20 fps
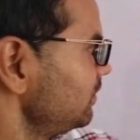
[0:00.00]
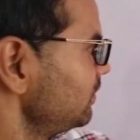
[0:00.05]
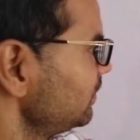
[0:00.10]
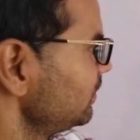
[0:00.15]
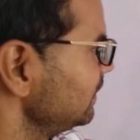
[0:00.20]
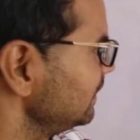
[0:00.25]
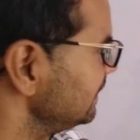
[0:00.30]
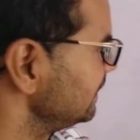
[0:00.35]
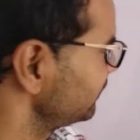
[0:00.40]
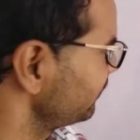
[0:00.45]

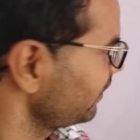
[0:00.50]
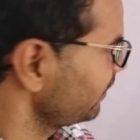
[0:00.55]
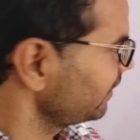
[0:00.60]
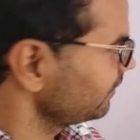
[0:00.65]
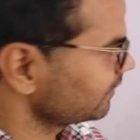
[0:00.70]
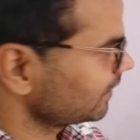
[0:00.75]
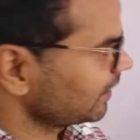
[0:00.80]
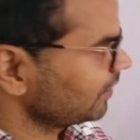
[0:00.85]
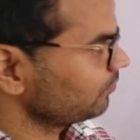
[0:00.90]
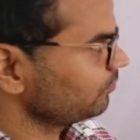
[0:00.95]
These 5
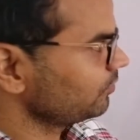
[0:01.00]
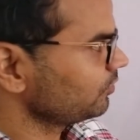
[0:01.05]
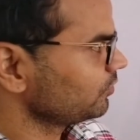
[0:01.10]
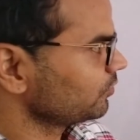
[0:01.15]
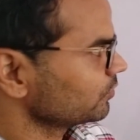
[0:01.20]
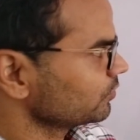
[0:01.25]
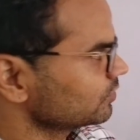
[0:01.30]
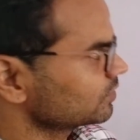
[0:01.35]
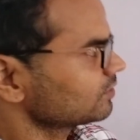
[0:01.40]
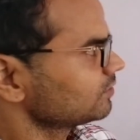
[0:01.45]
can be
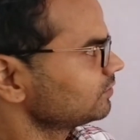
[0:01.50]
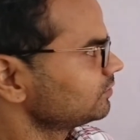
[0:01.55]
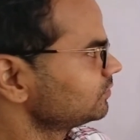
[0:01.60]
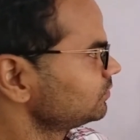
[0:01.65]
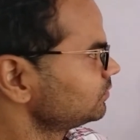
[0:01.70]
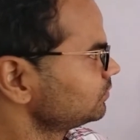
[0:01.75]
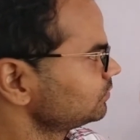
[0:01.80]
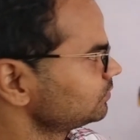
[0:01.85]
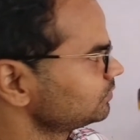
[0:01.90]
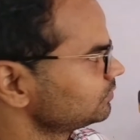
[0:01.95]
used
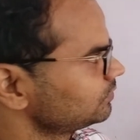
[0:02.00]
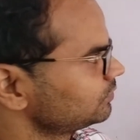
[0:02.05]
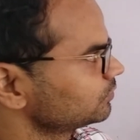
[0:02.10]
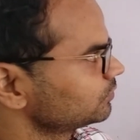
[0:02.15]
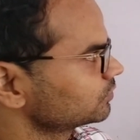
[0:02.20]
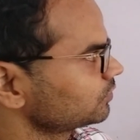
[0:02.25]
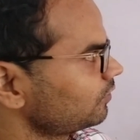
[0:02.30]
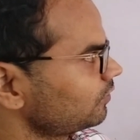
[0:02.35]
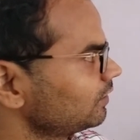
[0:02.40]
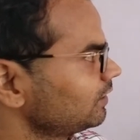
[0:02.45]
to
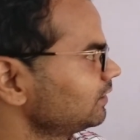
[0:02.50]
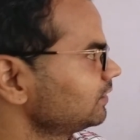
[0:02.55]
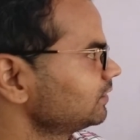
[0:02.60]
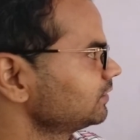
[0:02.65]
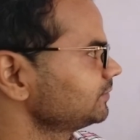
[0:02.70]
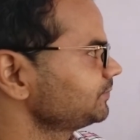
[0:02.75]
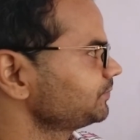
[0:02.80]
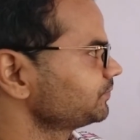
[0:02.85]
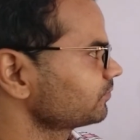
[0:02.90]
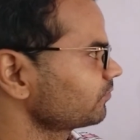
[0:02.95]
solve the